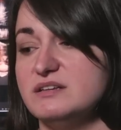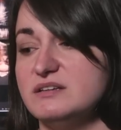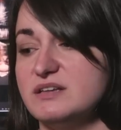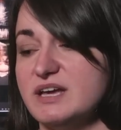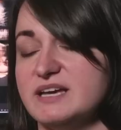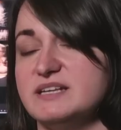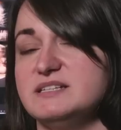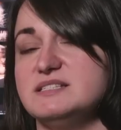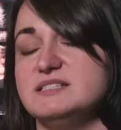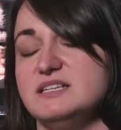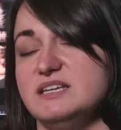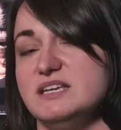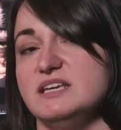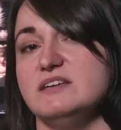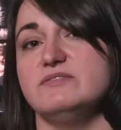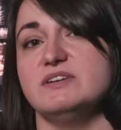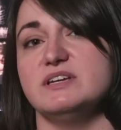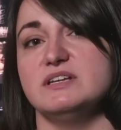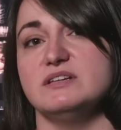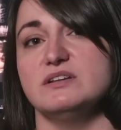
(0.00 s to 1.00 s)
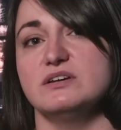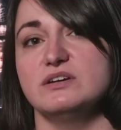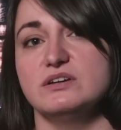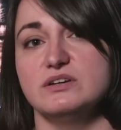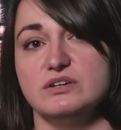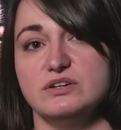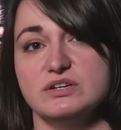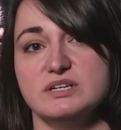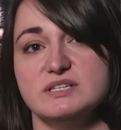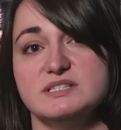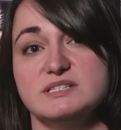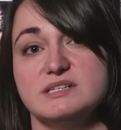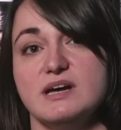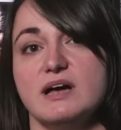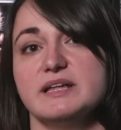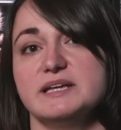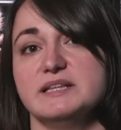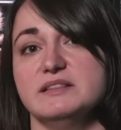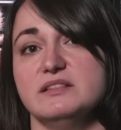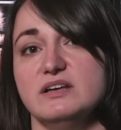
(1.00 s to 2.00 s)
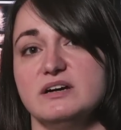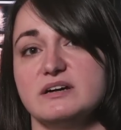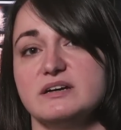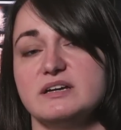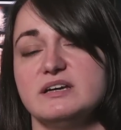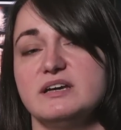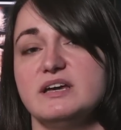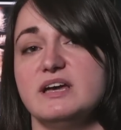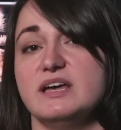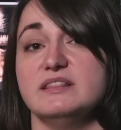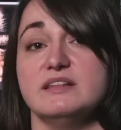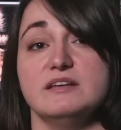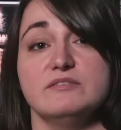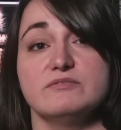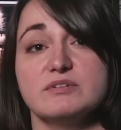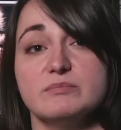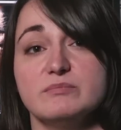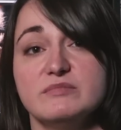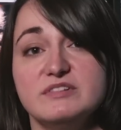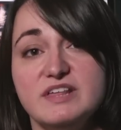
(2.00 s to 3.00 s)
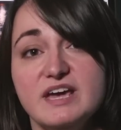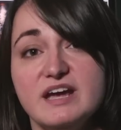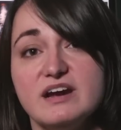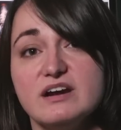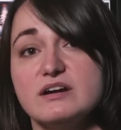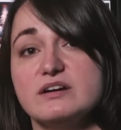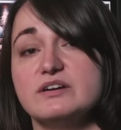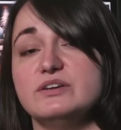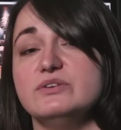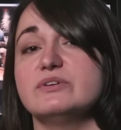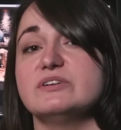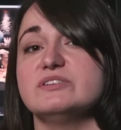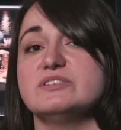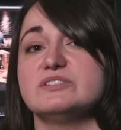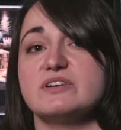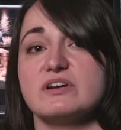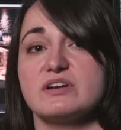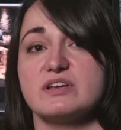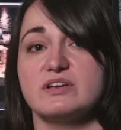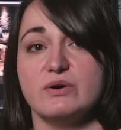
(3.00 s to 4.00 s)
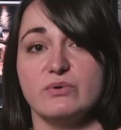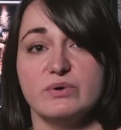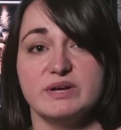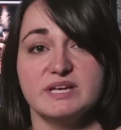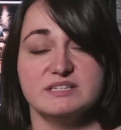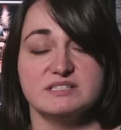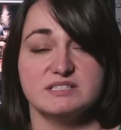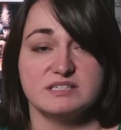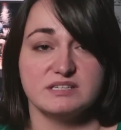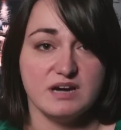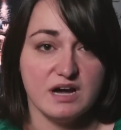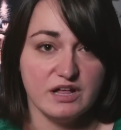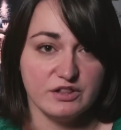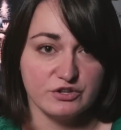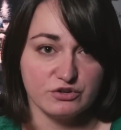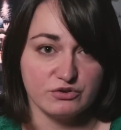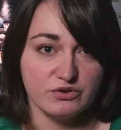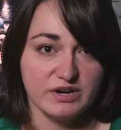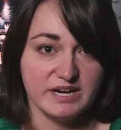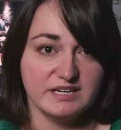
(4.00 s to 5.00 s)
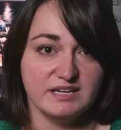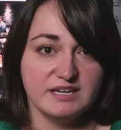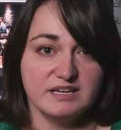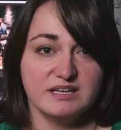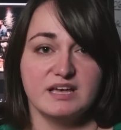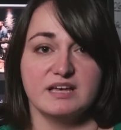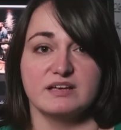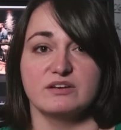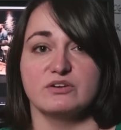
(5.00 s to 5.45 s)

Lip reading: nice, even, good, solid look. And then from there, you can start going into color grading and